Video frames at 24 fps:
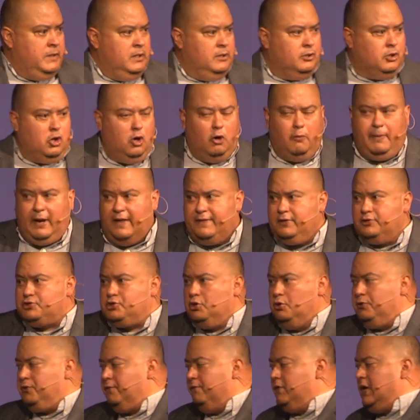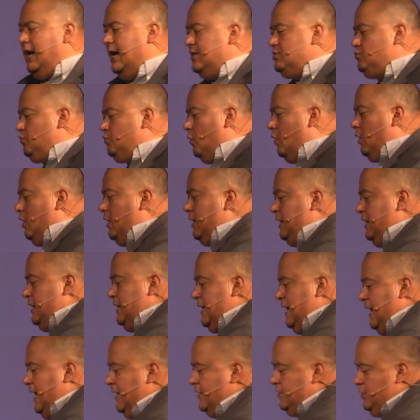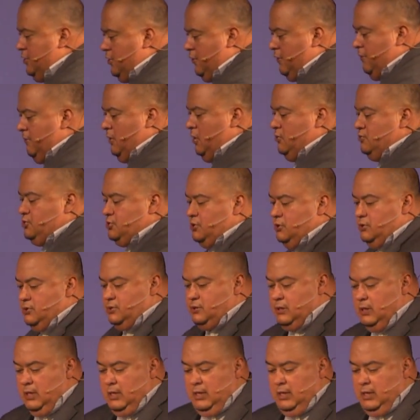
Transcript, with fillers: Go by the truth of God's word and not your emotions.